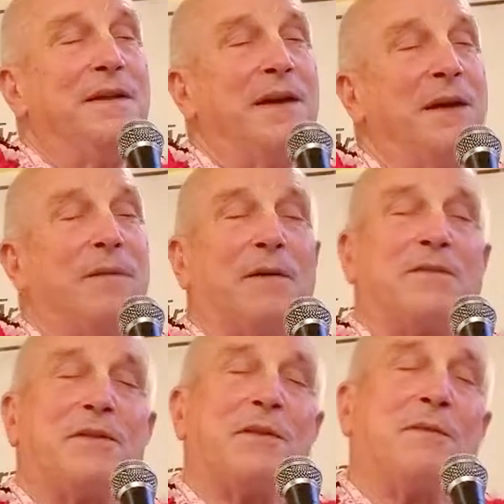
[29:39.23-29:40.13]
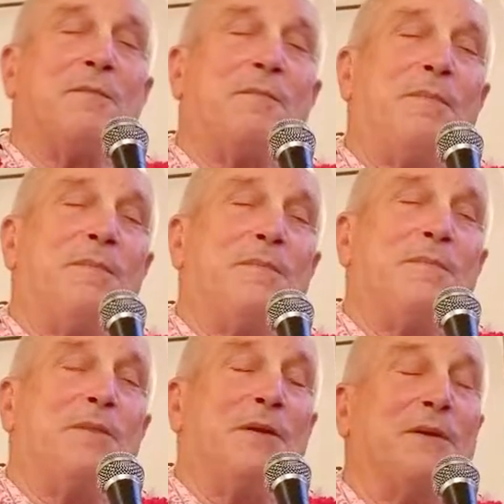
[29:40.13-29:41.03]
about the
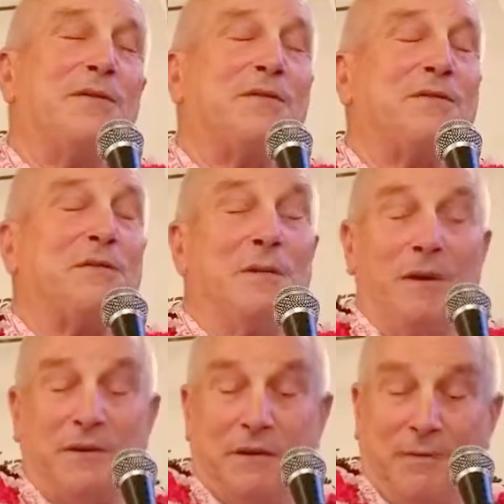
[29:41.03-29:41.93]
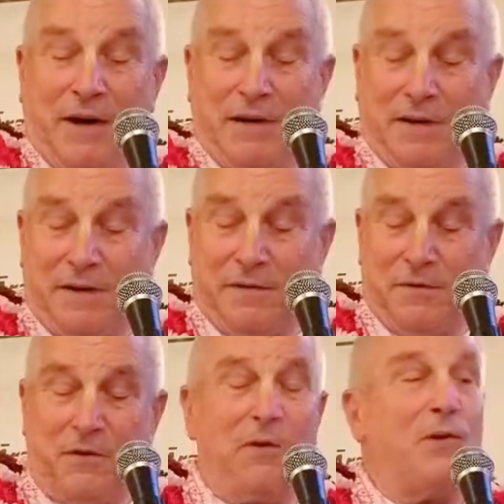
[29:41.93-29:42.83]
appearance of Srimati Radhika,
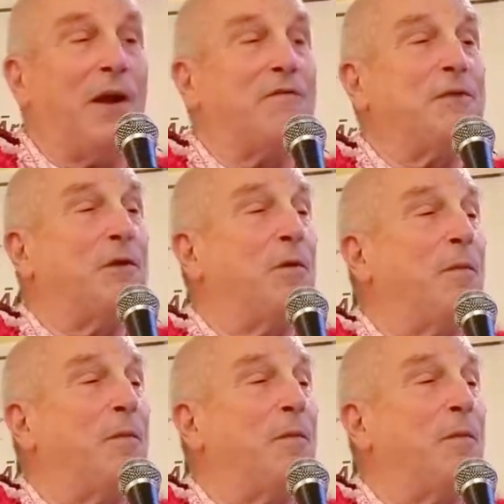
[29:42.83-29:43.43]
we're going to have to go